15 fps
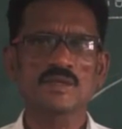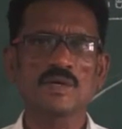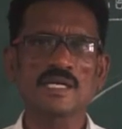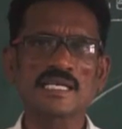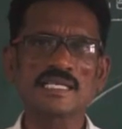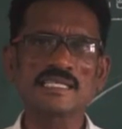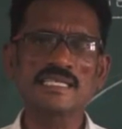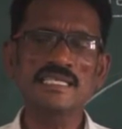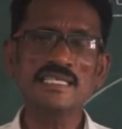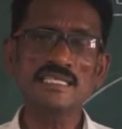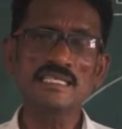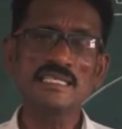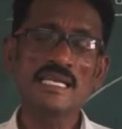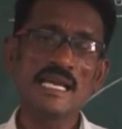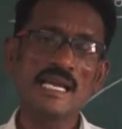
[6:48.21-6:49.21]
What are
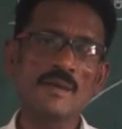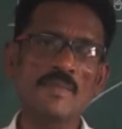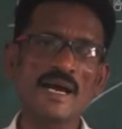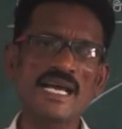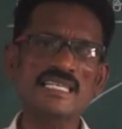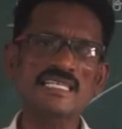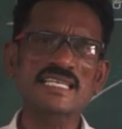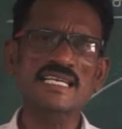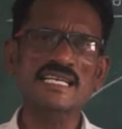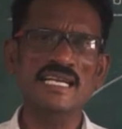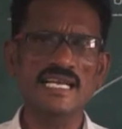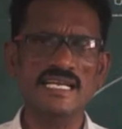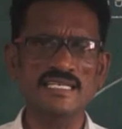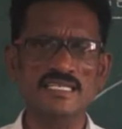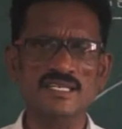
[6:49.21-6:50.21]
these? Imaginary
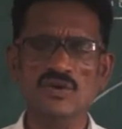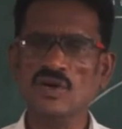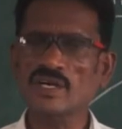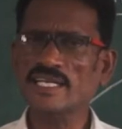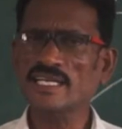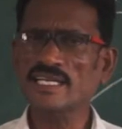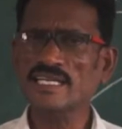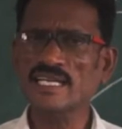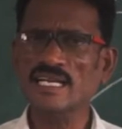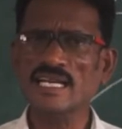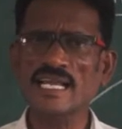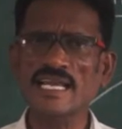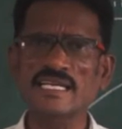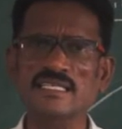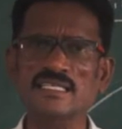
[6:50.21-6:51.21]
lines, not a real
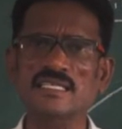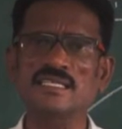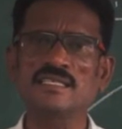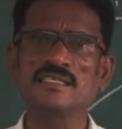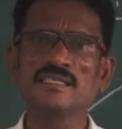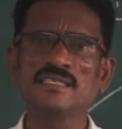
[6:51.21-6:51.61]
lines.